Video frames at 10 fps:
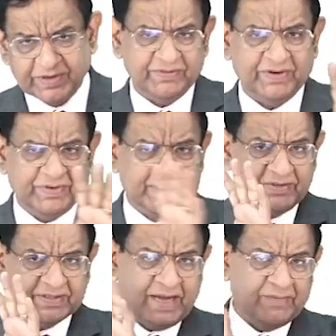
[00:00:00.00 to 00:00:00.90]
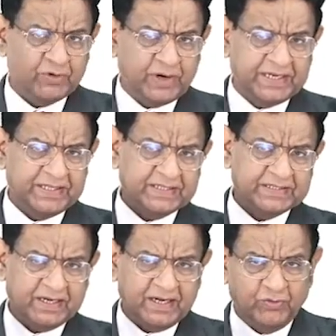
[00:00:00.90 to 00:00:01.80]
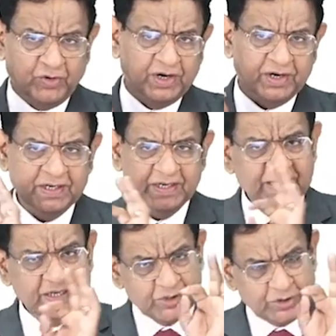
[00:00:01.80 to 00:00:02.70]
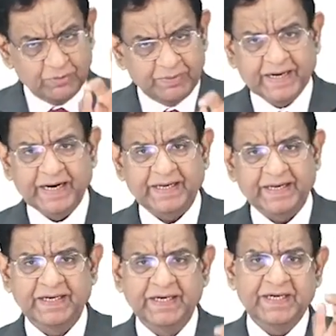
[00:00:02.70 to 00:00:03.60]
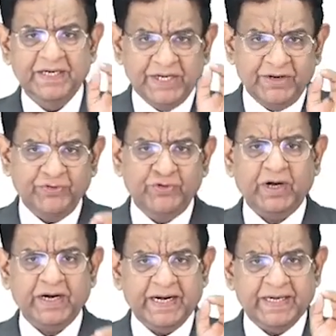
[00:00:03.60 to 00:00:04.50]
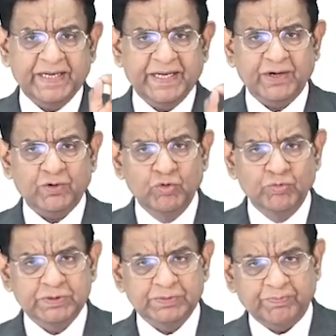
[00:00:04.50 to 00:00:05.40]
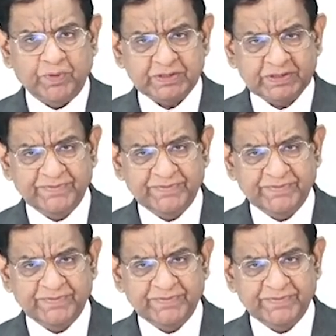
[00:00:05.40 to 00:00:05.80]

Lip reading: exam you write in the world, you'll be getting. If you are getting a Coombs positive